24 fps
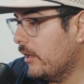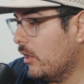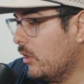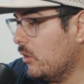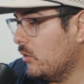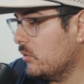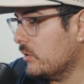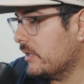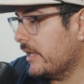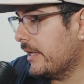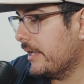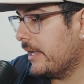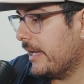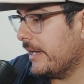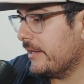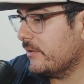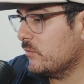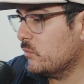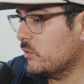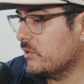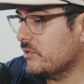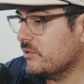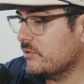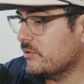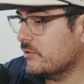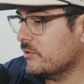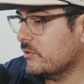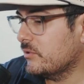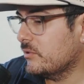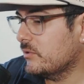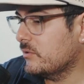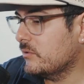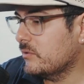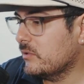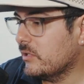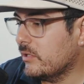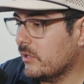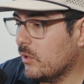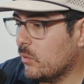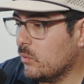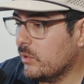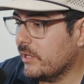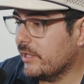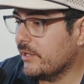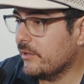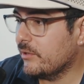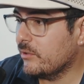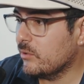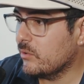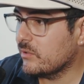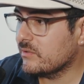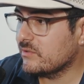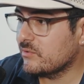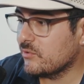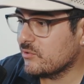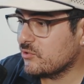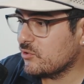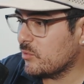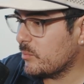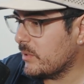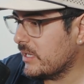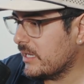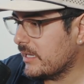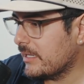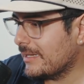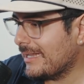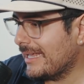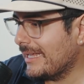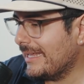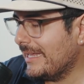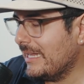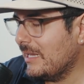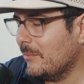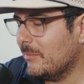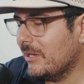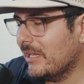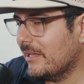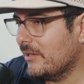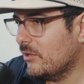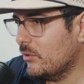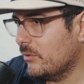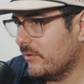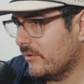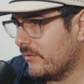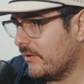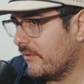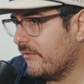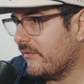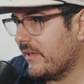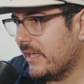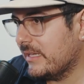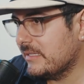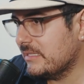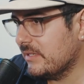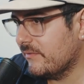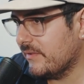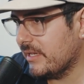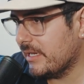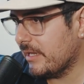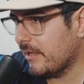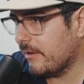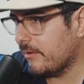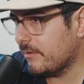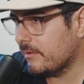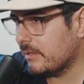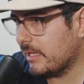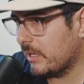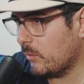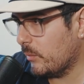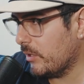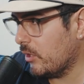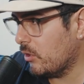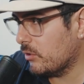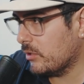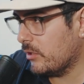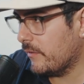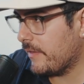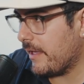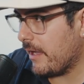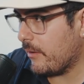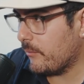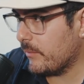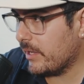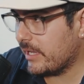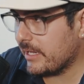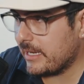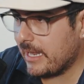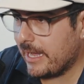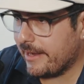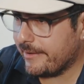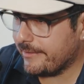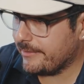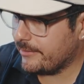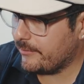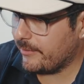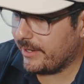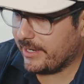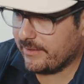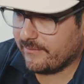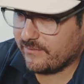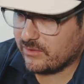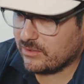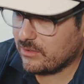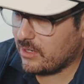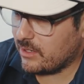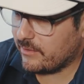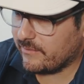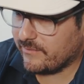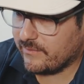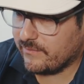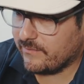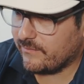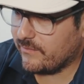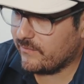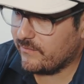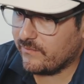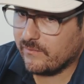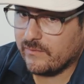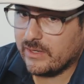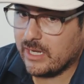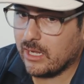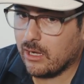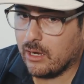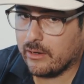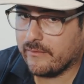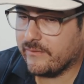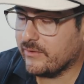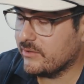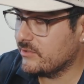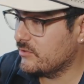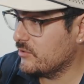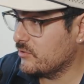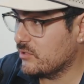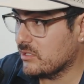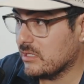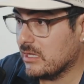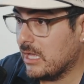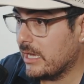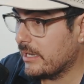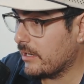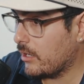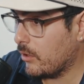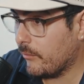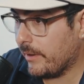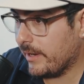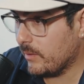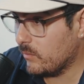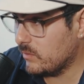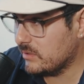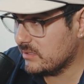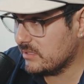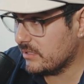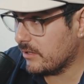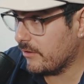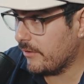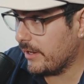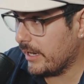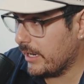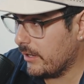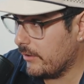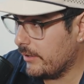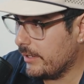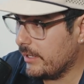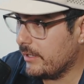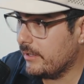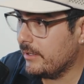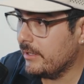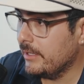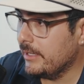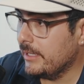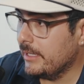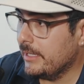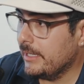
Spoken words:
oh, like, what is your, what are you gonna do on social media? Like, anybody could do a fancy video. Like, we all know that. We could hire great videographers. There's a lot of great ones in our area.